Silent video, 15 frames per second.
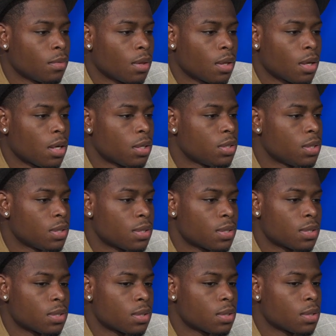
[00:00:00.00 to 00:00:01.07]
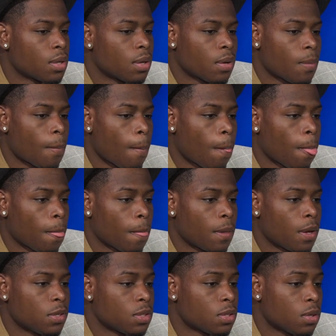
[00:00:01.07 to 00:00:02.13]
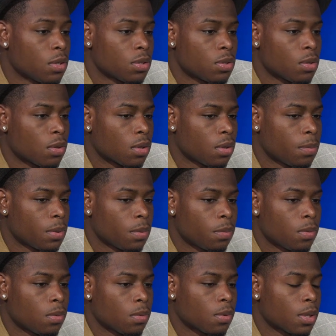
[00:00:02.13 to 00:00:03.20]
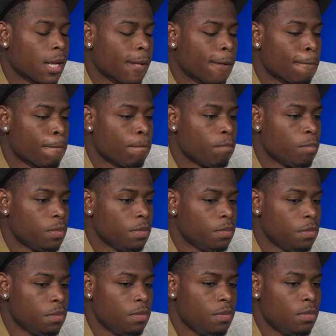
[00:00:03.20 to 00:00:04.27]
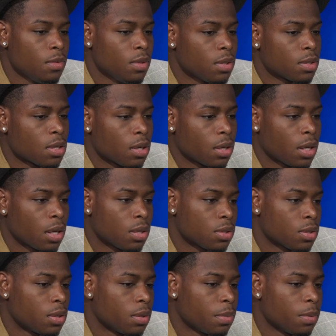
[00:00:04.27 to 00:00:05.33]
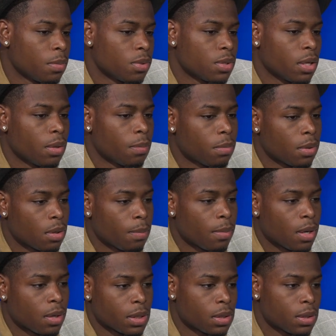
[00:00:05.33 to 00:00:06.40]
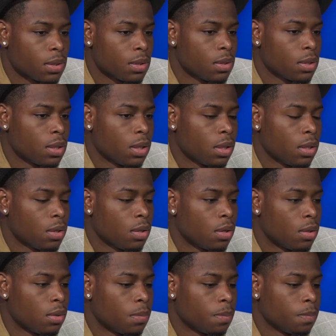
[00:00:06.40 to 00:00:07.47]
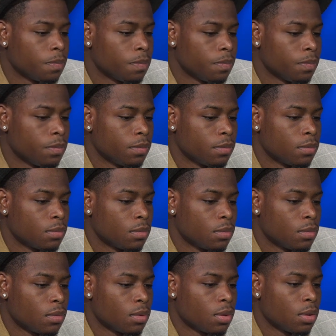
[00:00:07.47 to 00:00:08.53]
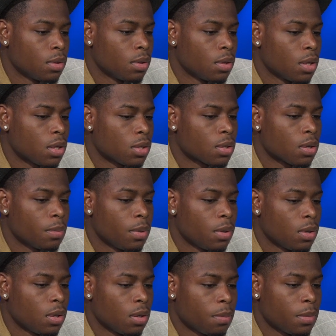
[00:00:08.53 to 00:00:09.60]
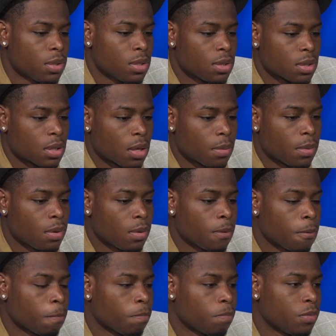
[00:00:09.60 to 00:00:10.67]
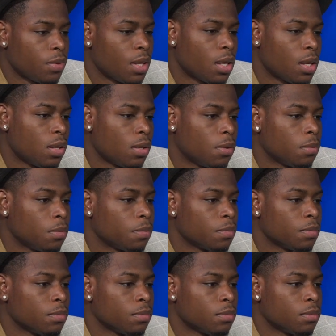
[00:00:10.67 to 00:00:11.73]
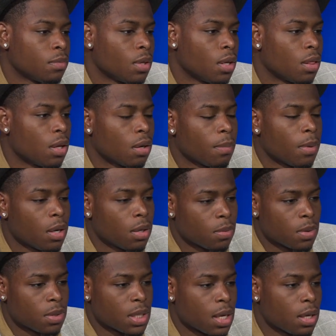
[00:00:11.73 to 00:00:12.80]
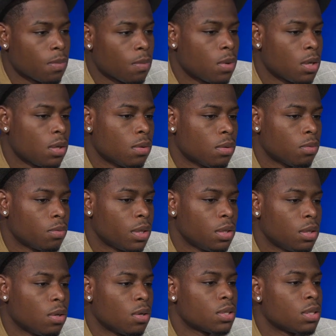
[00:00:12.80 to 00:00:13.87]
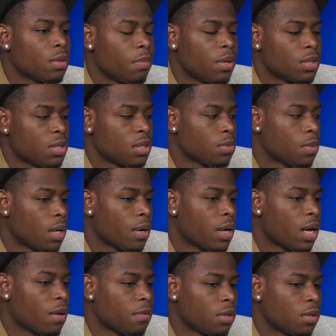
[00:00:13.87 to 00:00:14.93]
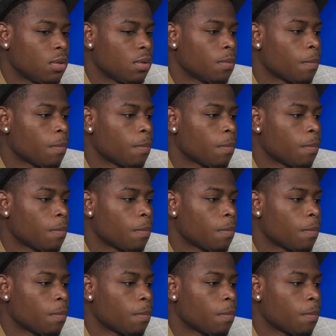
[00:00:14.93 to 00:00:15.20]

I just started talking to people. I started getting certain people's input about it, and I started building a mission statement. Then the thing about it was I didn't want to really launch the business without having,